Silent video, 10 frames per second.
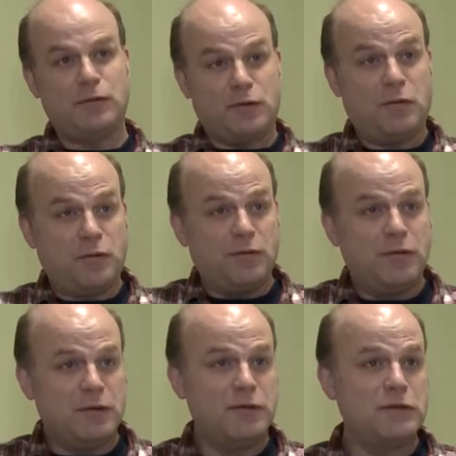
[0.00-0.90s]
So
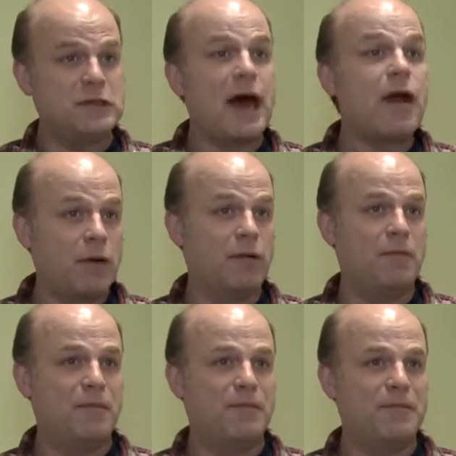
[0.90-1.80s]
uses iron.
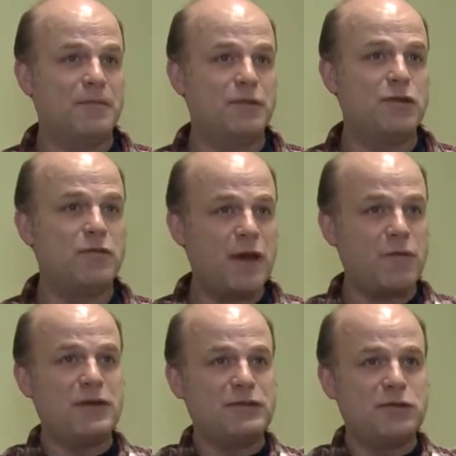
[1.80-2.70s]
So if you have
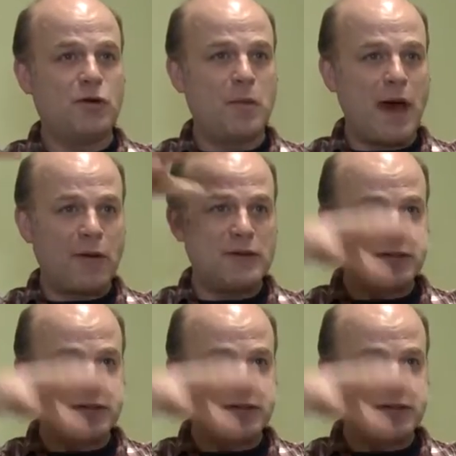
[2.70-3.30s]
isotope iron